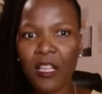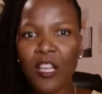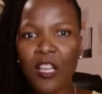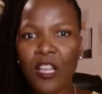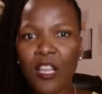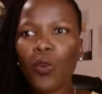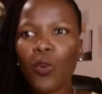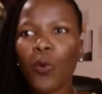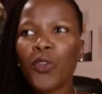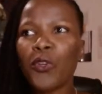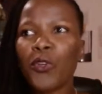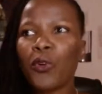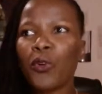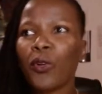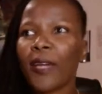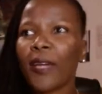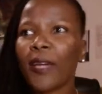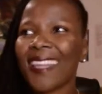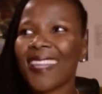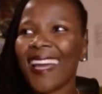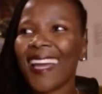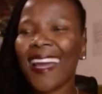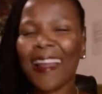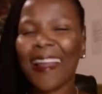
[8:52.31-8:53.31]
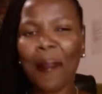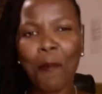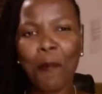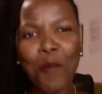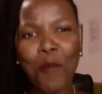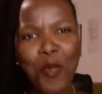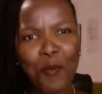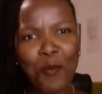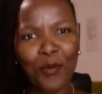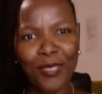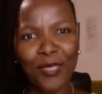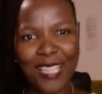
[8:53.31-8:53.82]
So when you look at the kind of
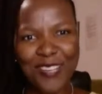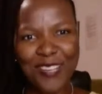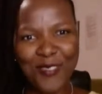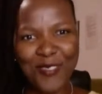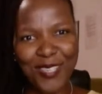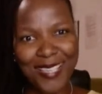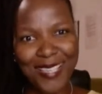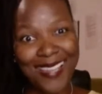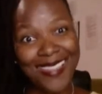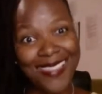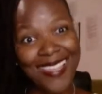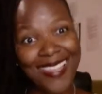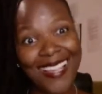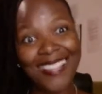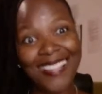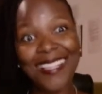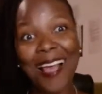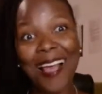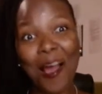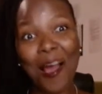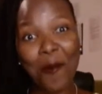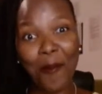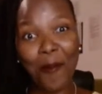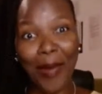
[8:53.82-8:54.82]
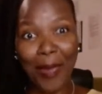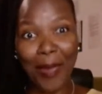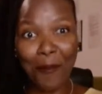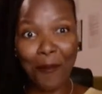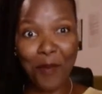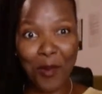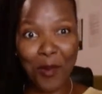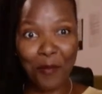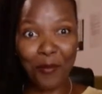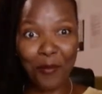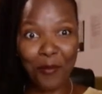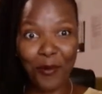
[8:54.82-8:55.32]
people that you say, these are my
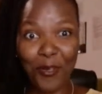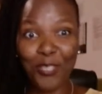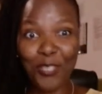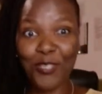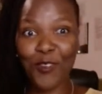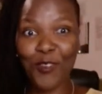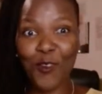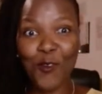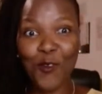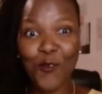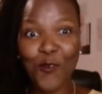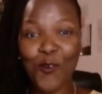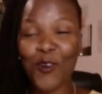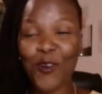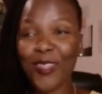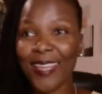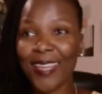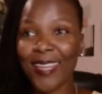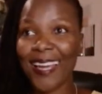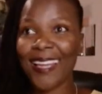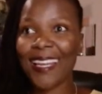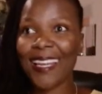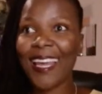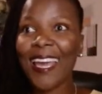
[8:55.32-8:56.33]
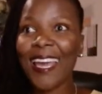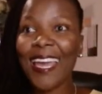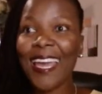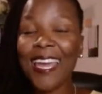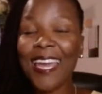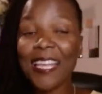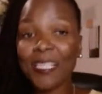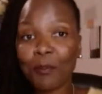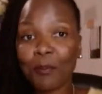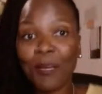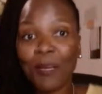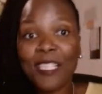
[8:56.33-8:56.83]
people, because you know that
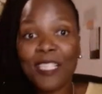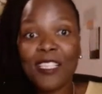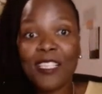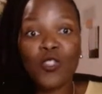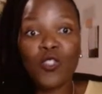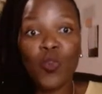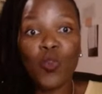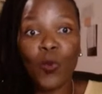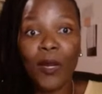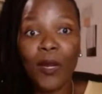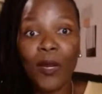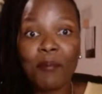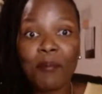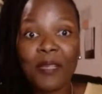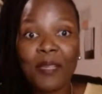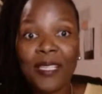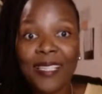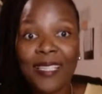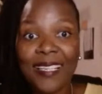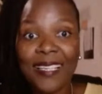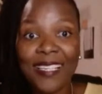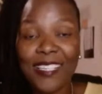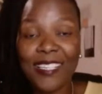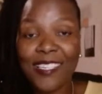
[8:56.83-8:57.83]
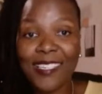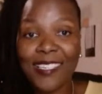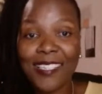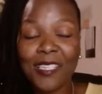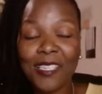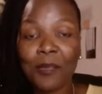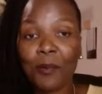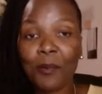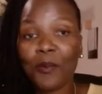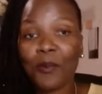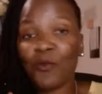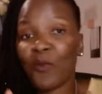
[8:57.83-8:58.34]
as much as you want to be in a
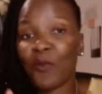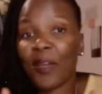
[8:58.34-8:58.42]
relationship,